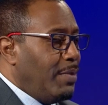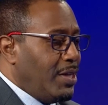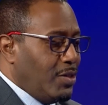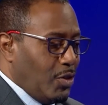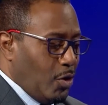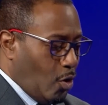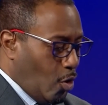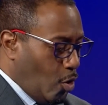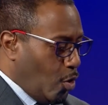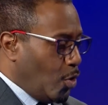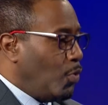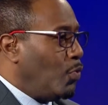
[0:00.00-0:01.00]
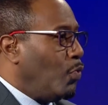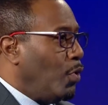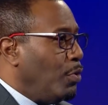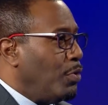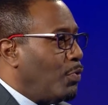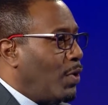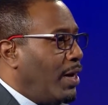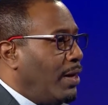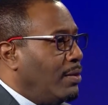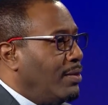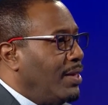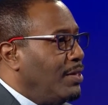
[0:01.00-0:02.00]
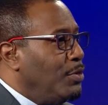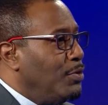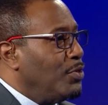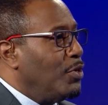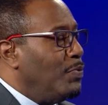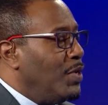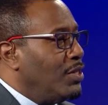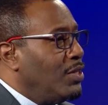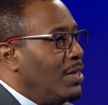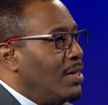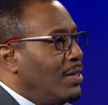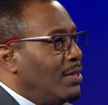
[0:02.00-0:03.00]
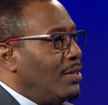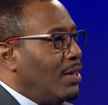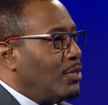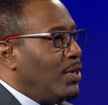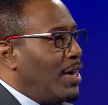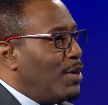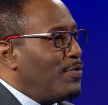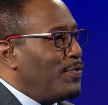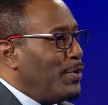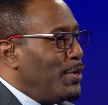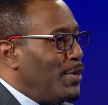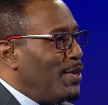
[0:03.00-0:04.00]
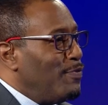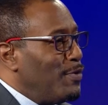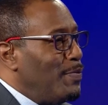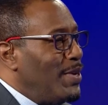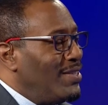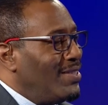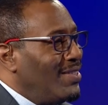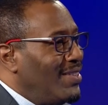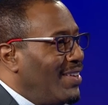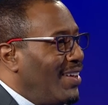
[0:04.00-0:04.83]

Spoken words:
makes it all worthwhile. Thank you so much, yes, Dr. Howell, for your information